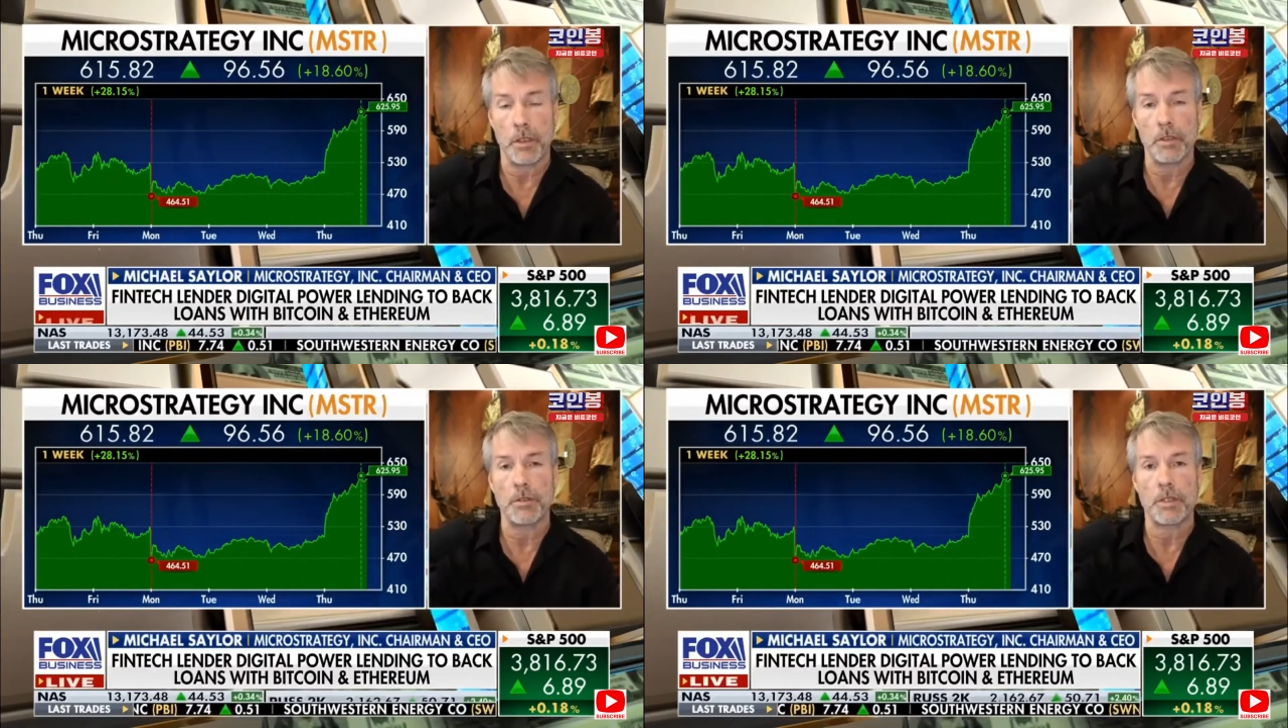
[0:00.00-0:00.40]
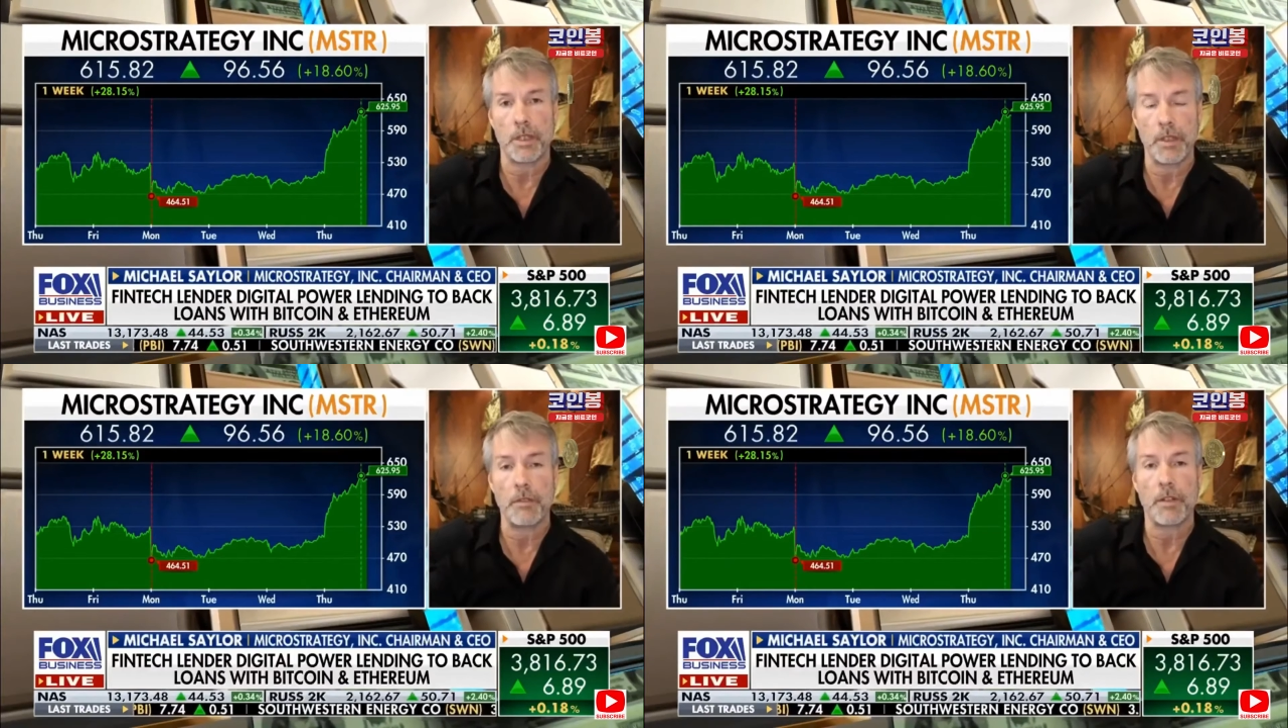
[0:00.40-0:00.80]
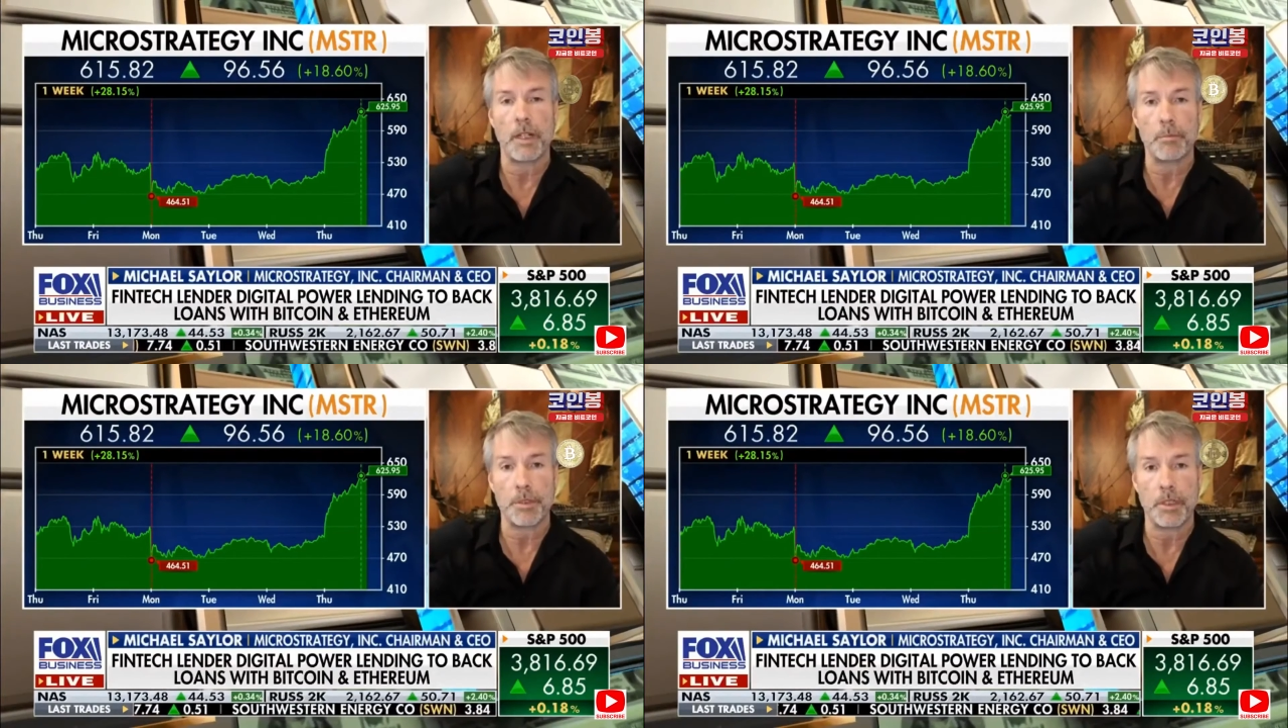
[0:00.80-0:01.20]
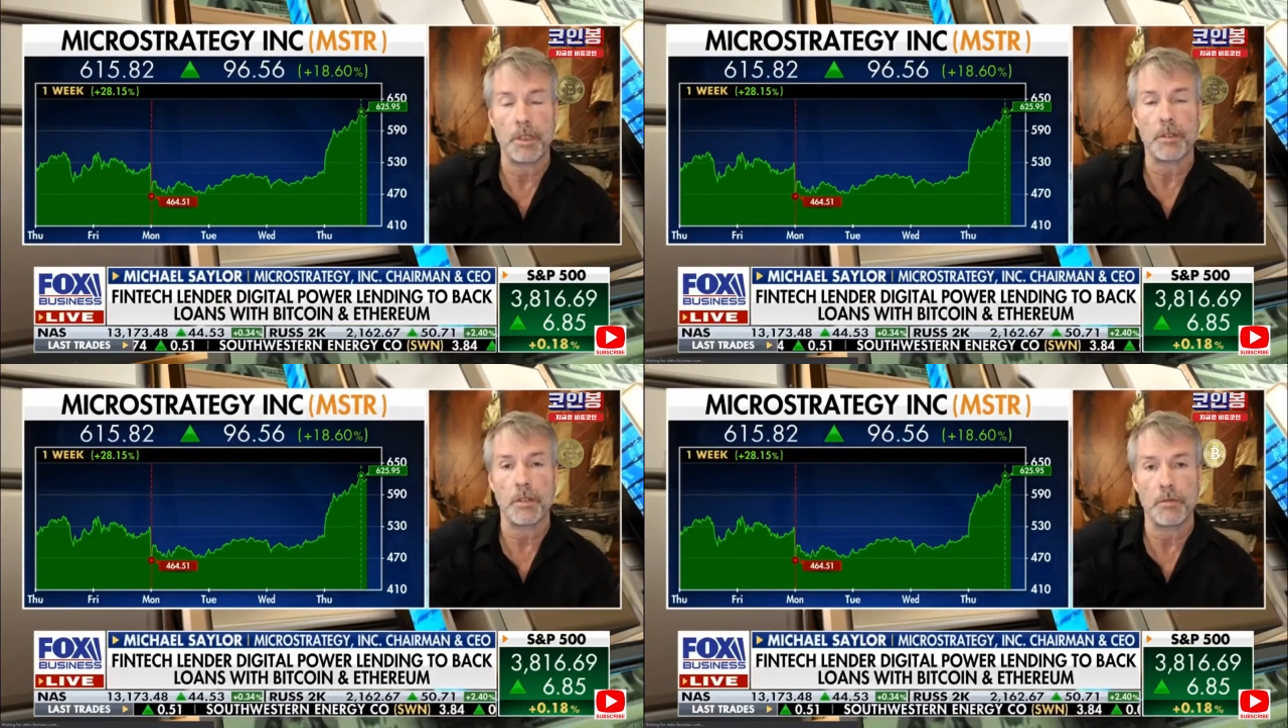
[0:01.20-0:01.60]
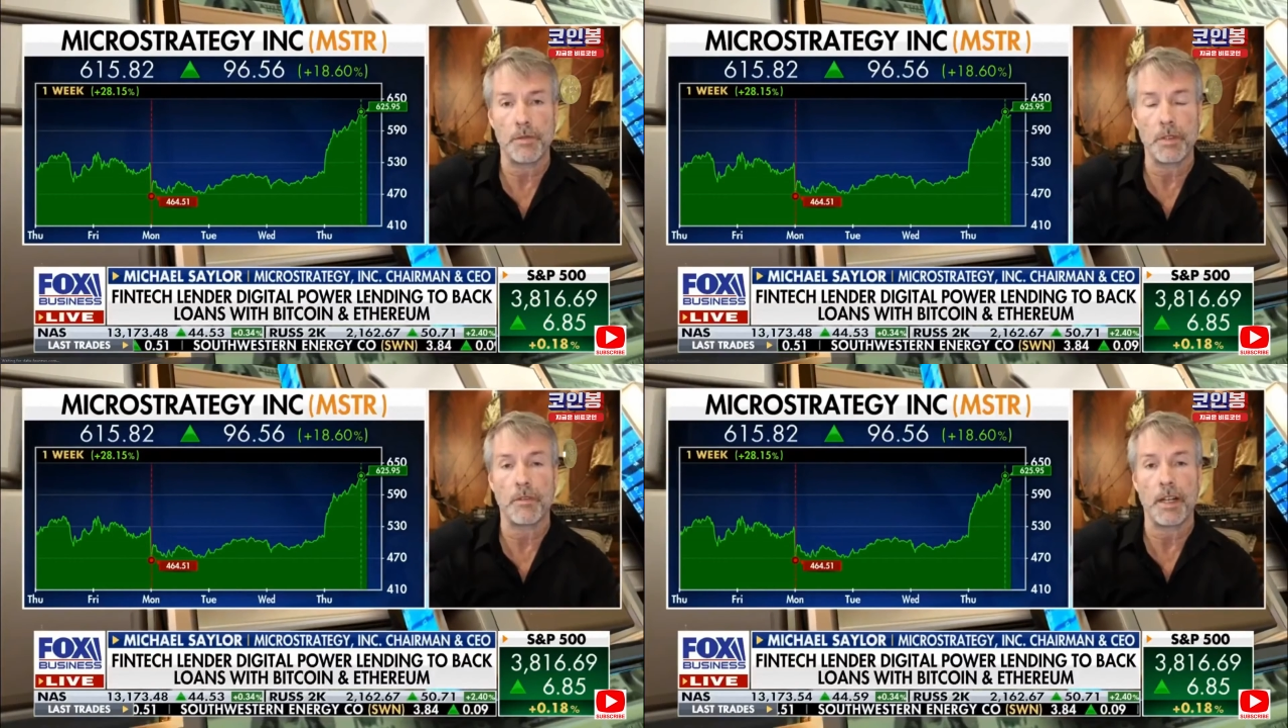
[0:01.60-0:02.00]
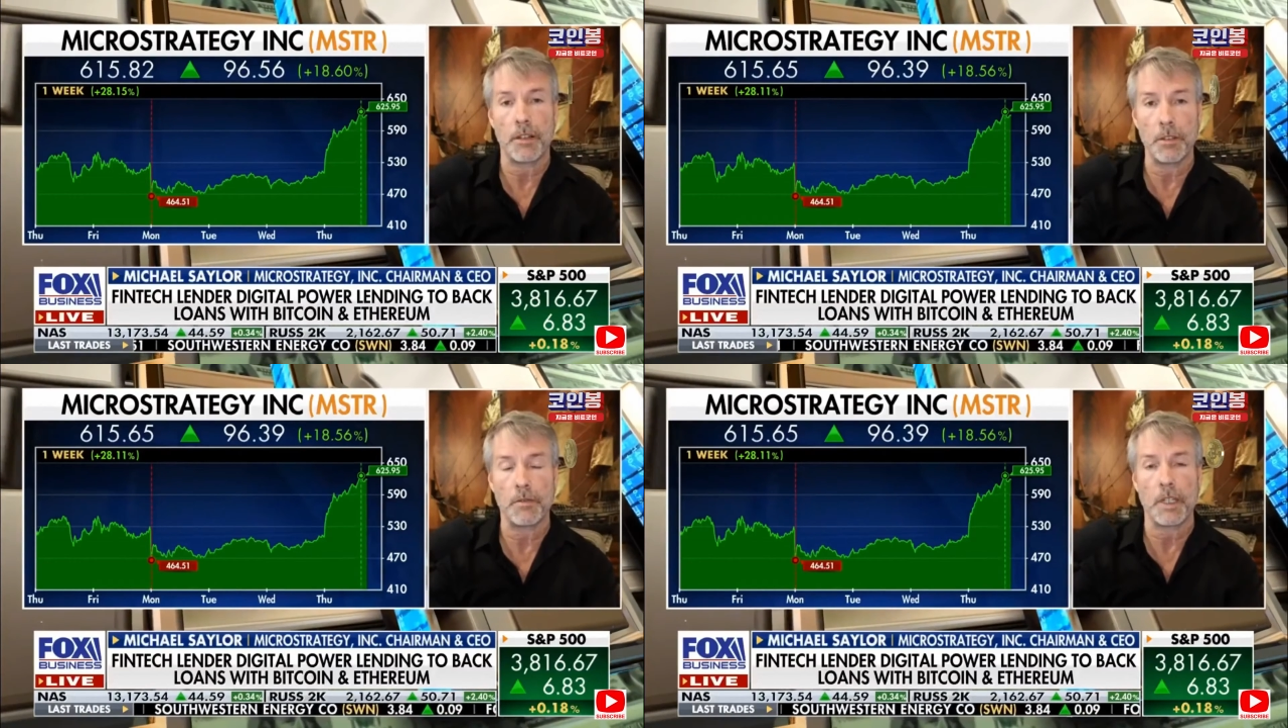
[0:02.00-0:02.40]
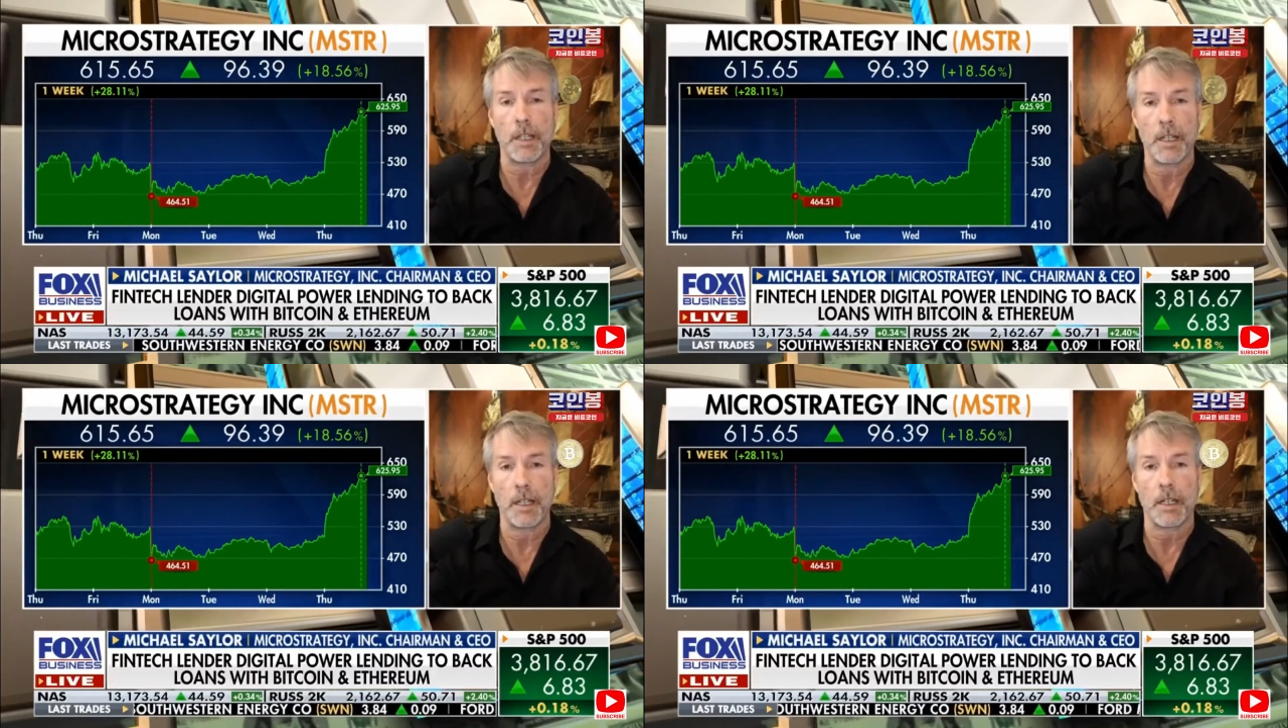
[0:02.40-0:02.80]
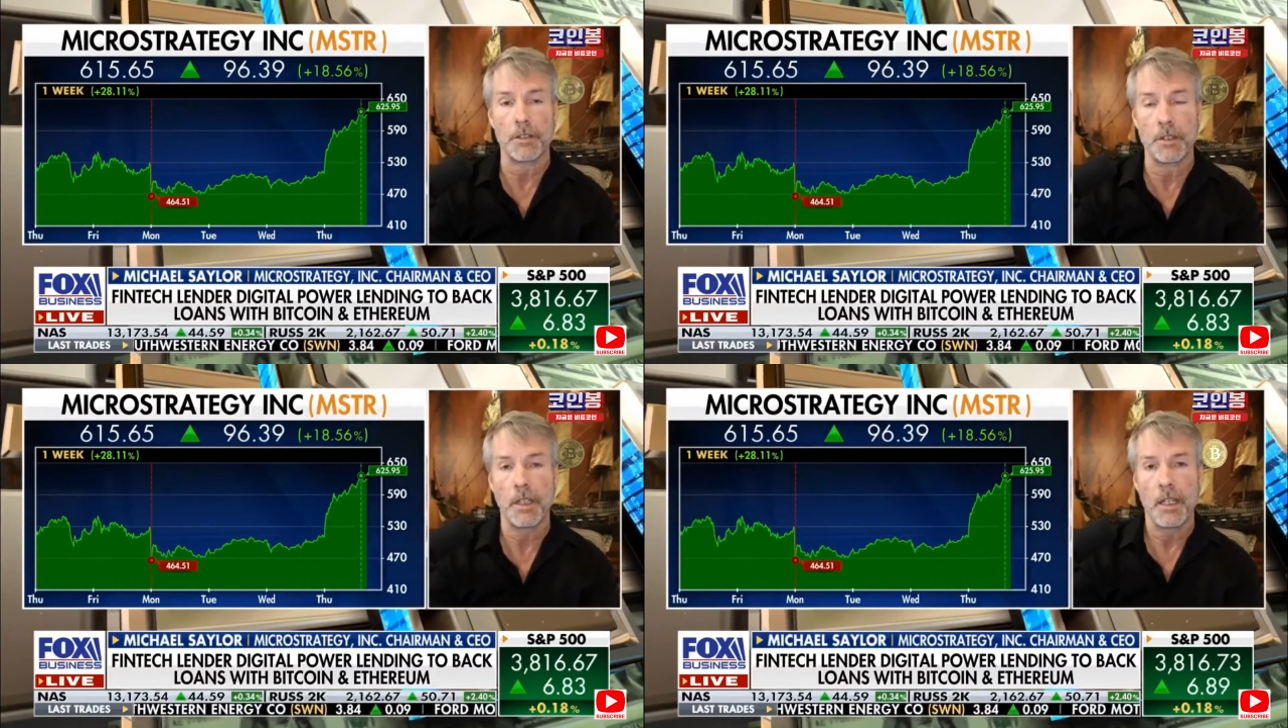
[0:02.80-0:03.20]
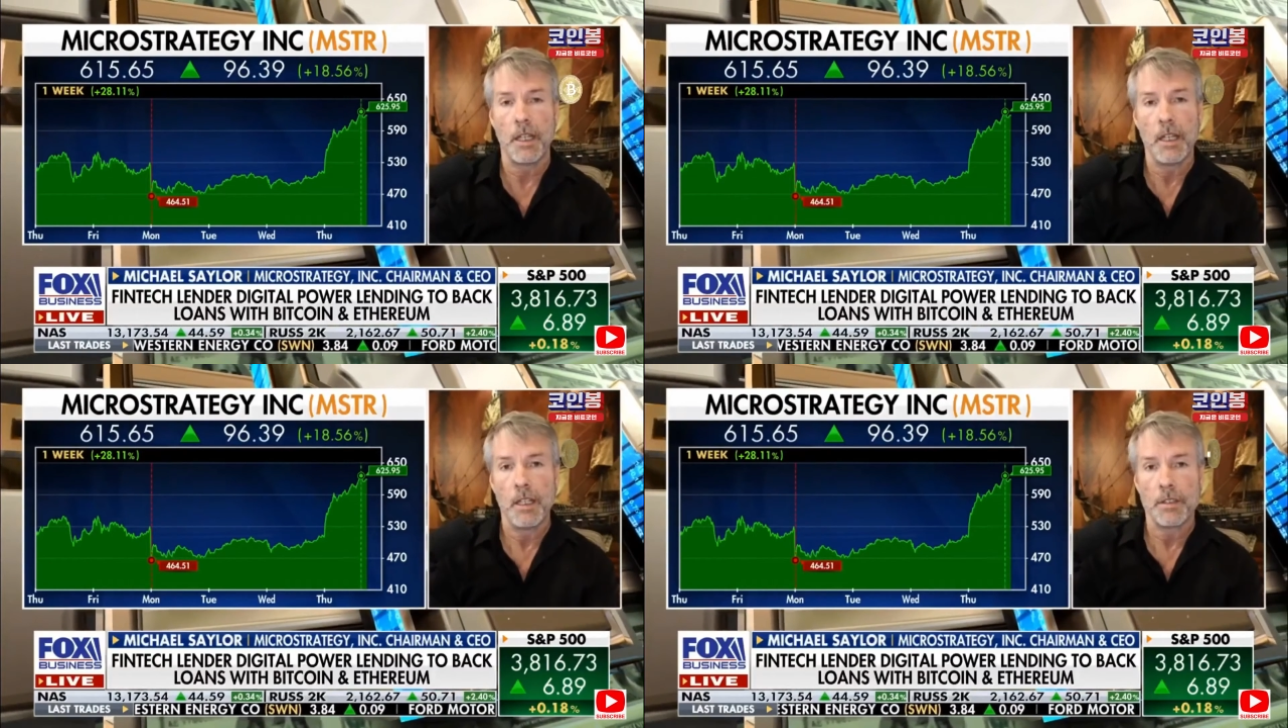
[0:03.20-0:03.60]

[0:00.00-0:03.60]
you're going to lose 75% of the value of the cash. And